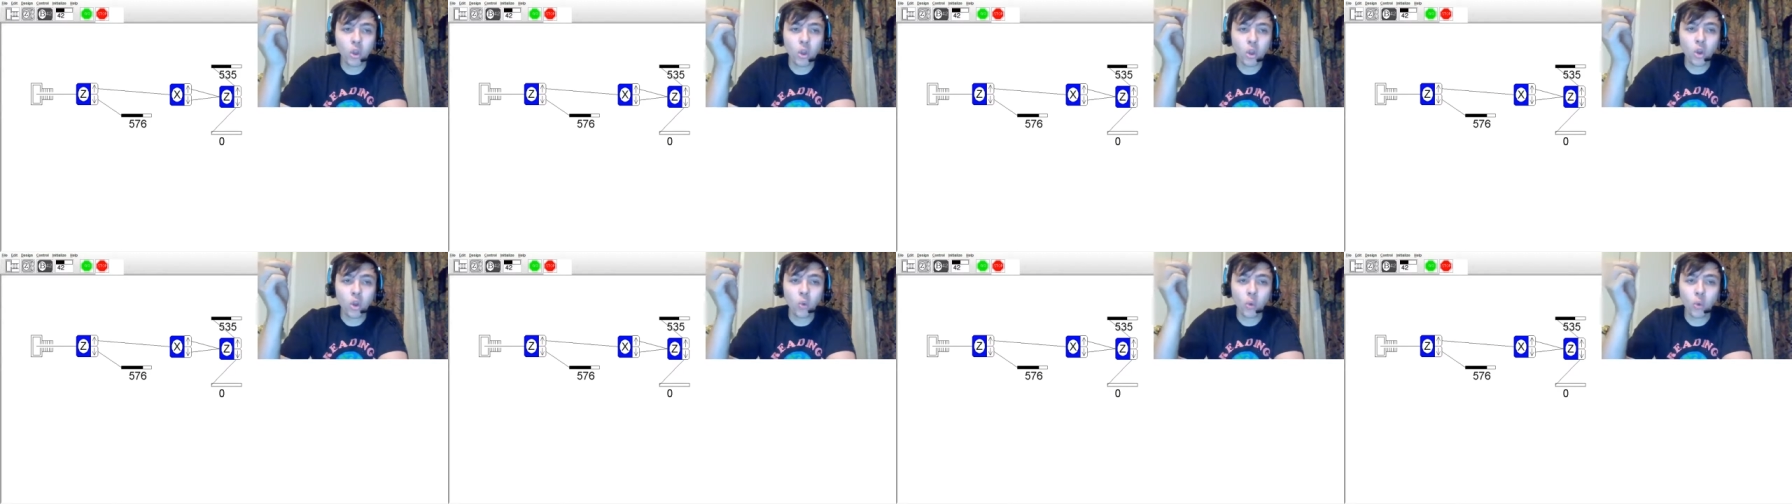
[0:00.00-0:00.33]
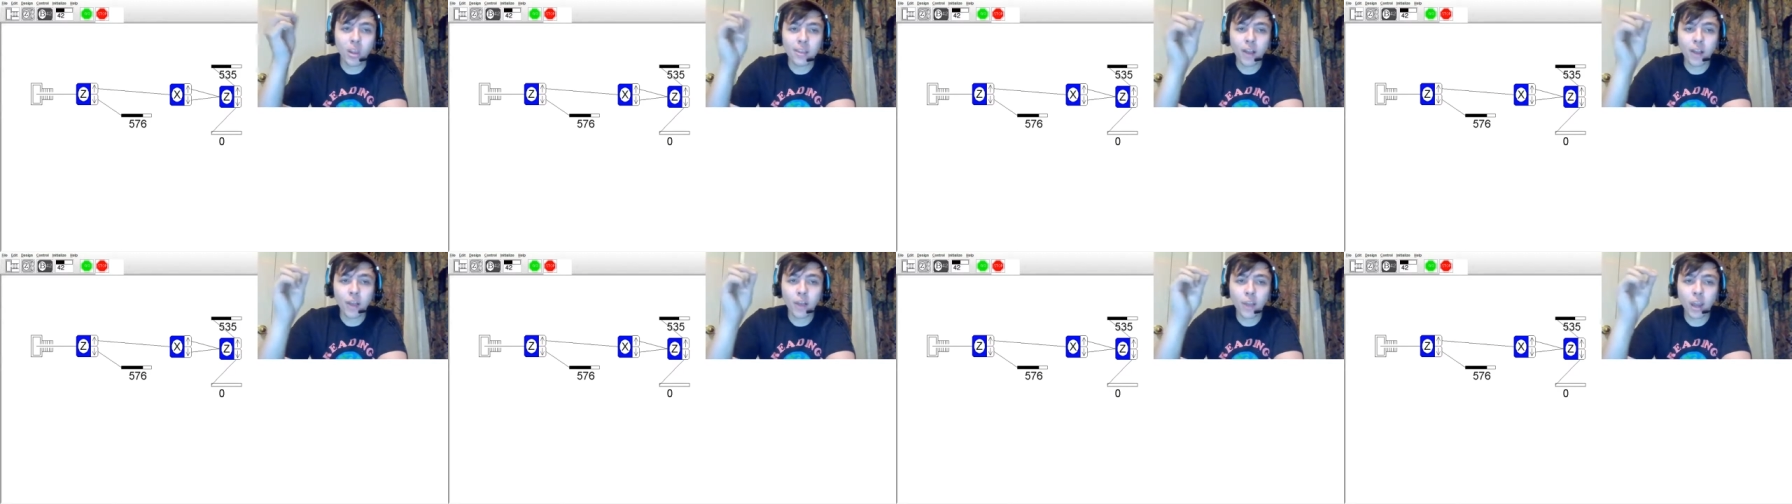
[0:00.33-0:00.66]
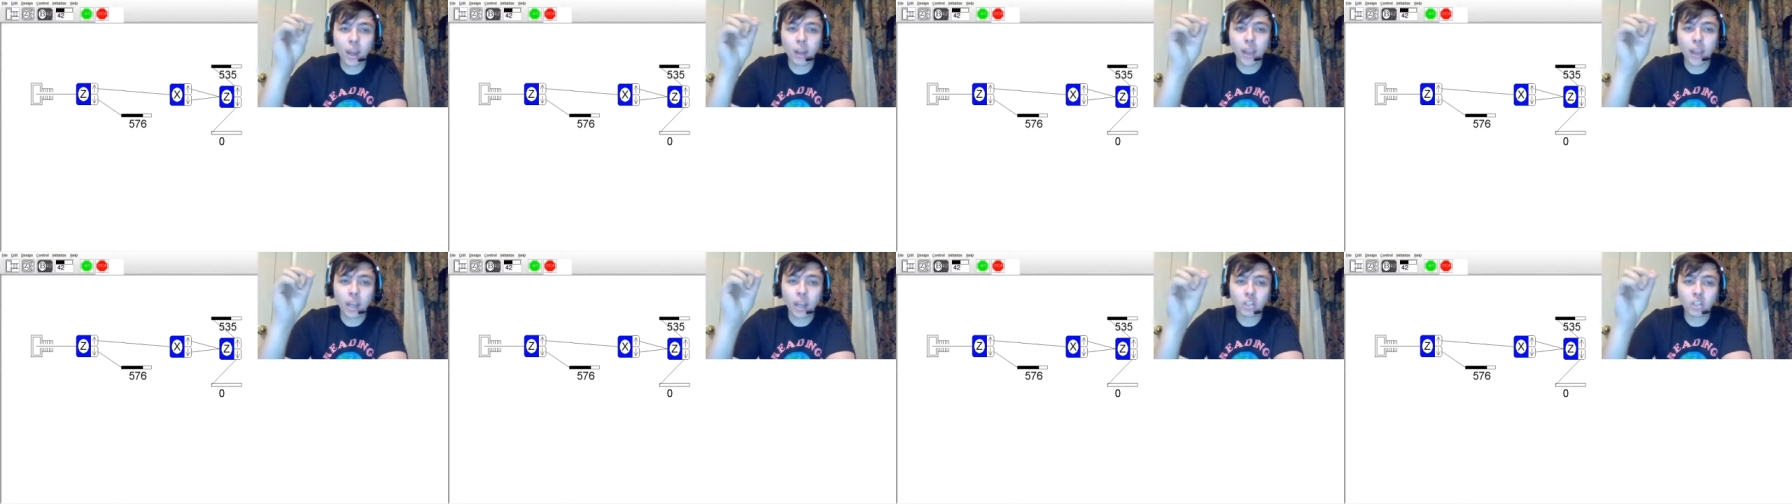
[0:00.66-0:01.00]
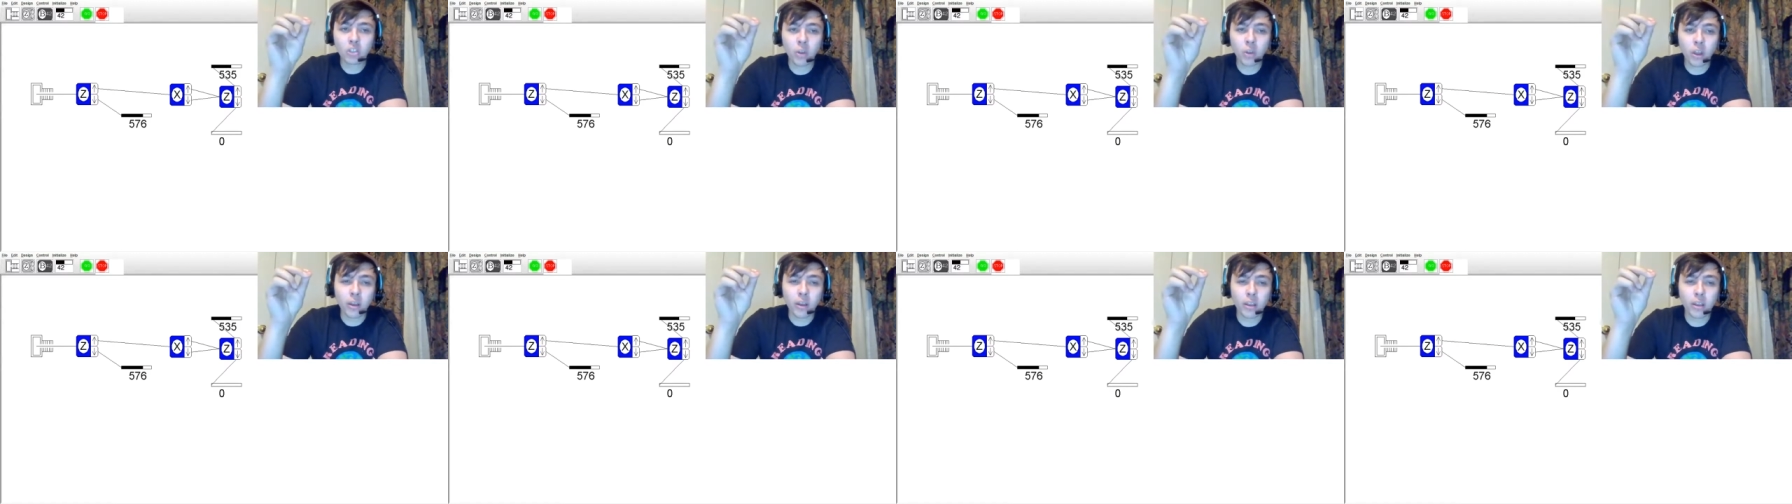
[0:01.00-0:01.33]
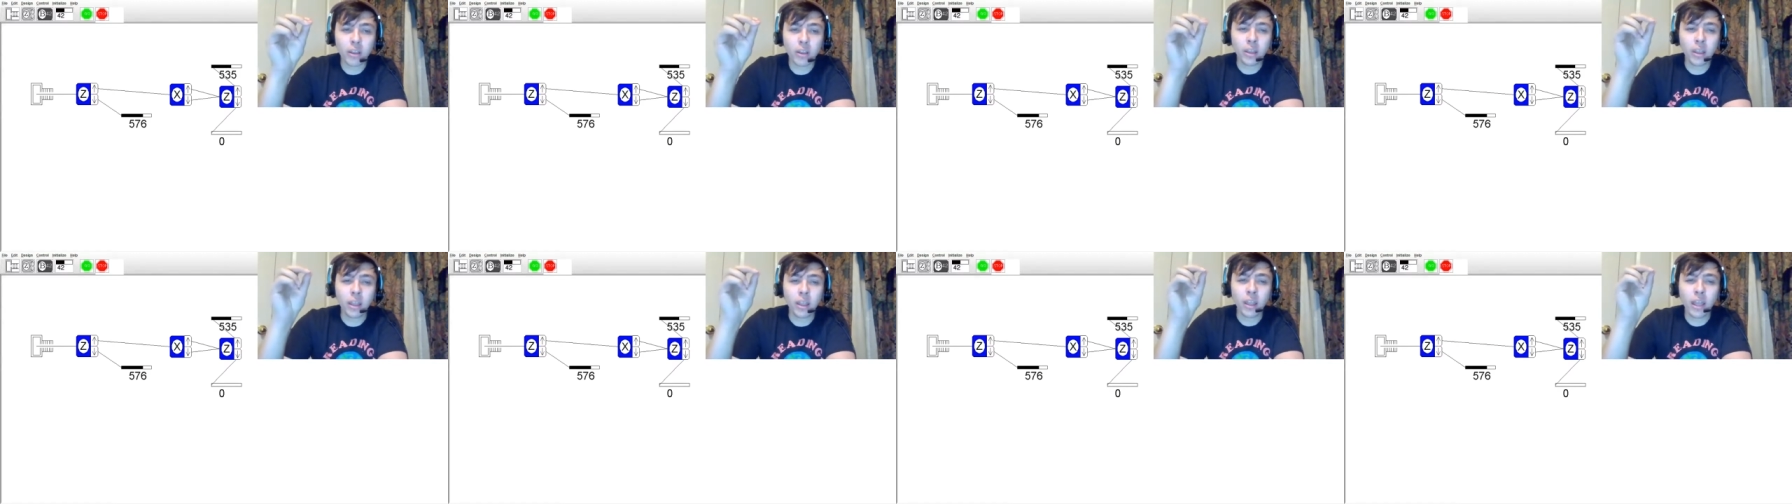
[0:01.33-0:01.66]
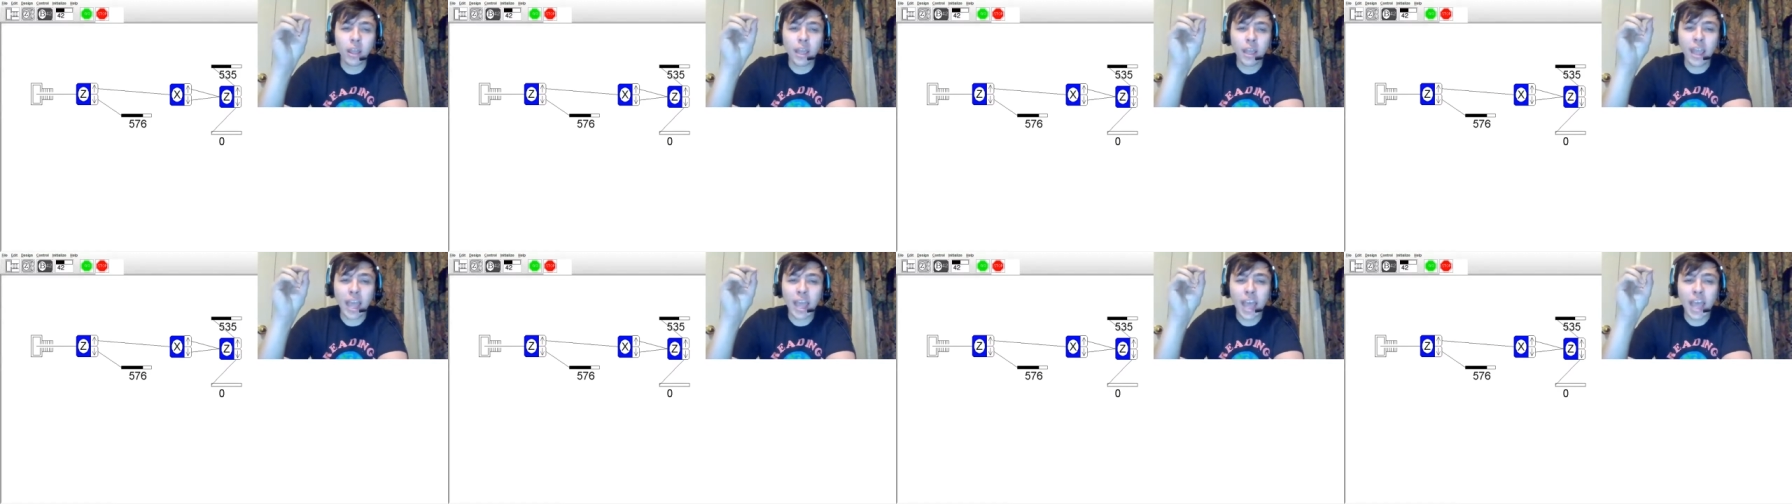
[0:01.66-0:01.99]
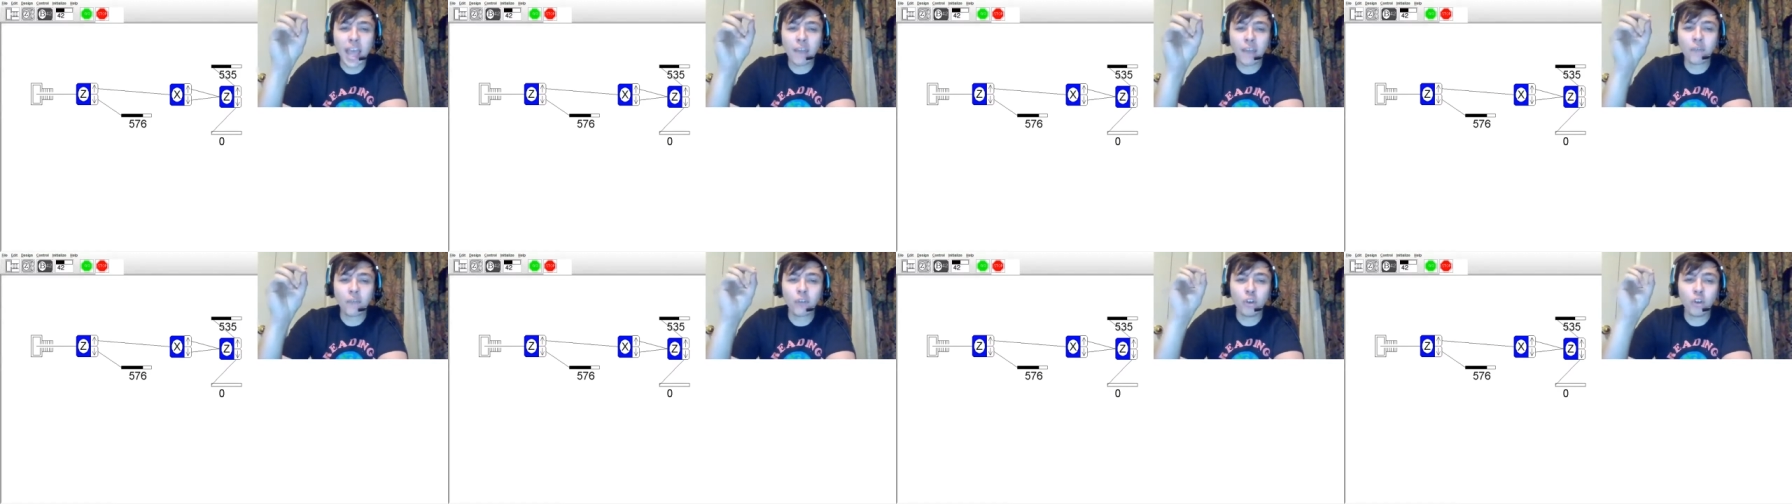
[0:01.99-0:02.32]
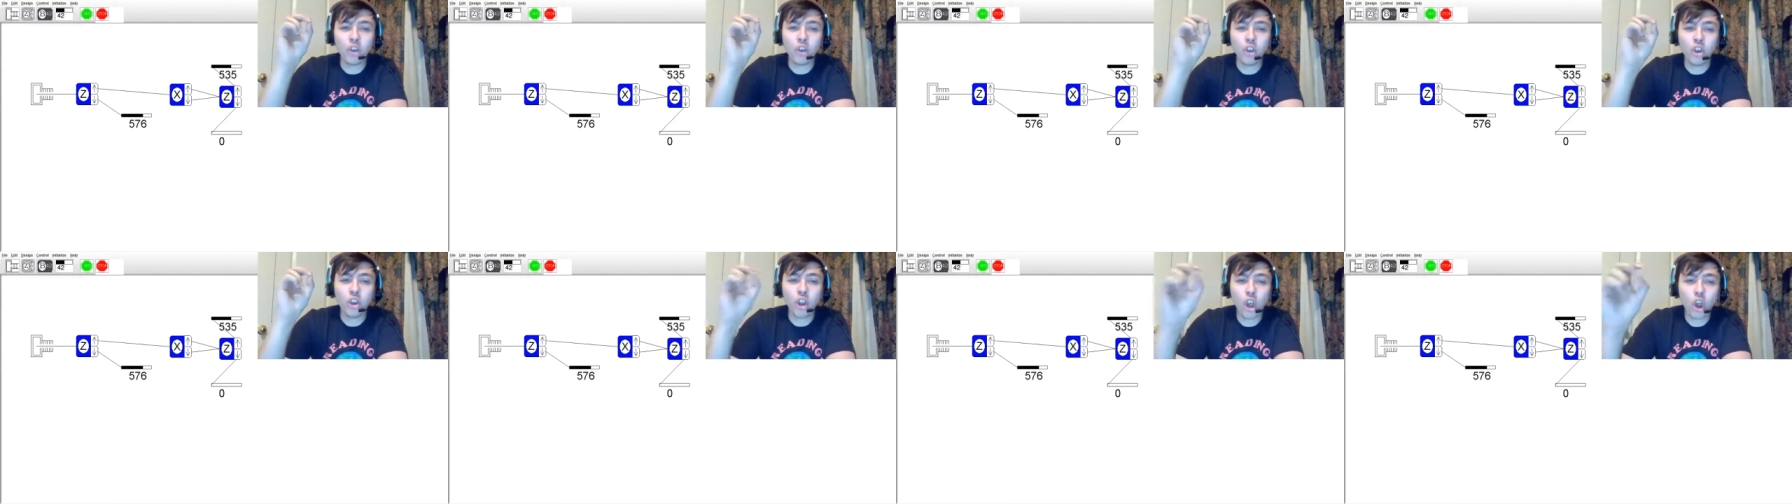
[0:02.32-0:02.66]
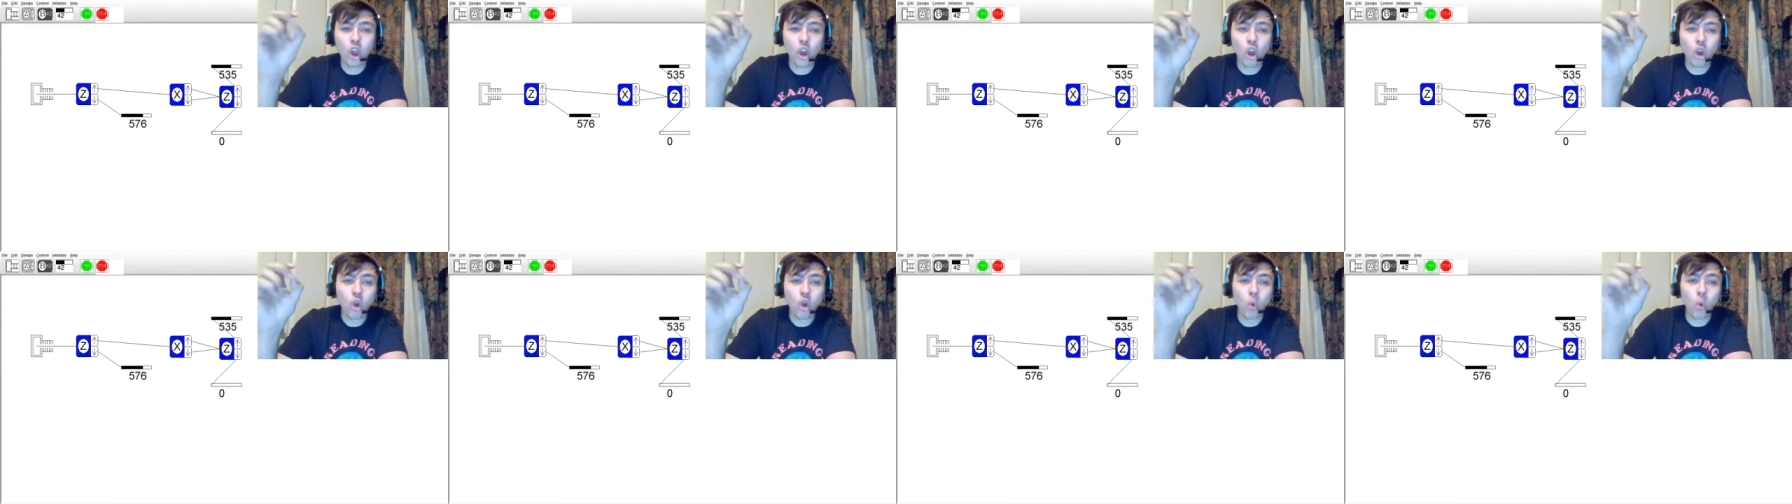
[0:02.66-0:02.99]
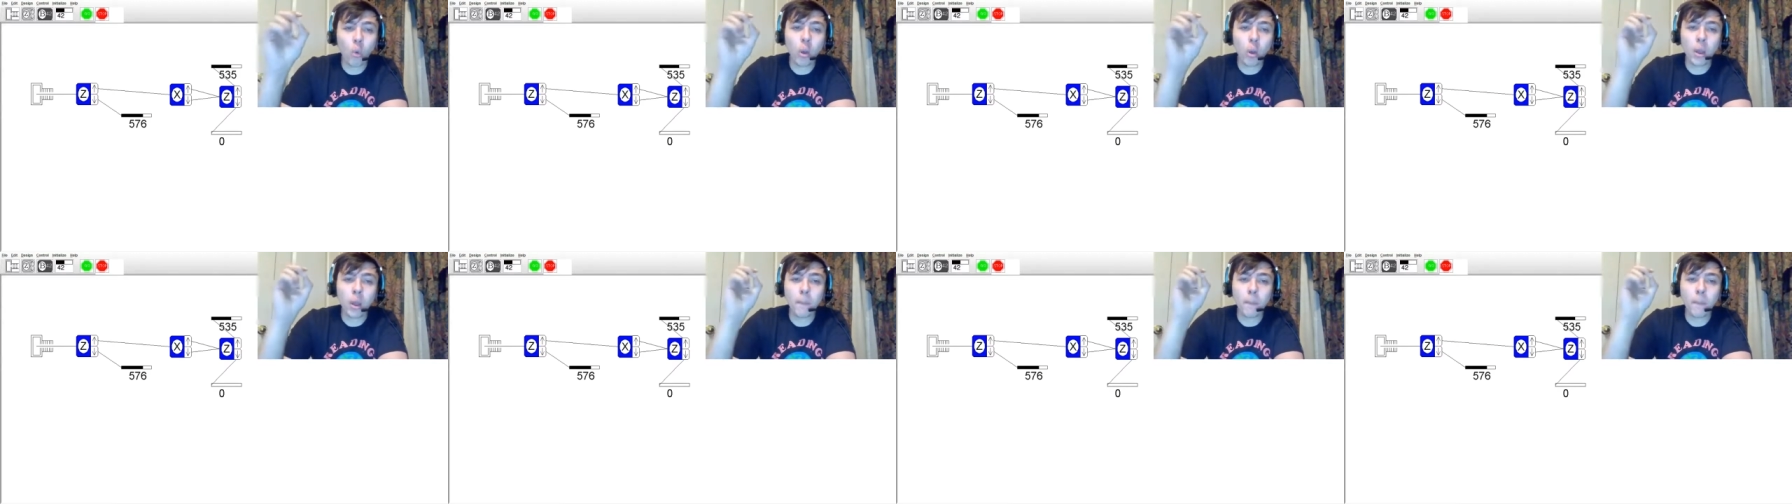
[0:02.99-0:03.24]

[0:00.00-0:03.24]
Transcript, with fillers: We saw that electrons have no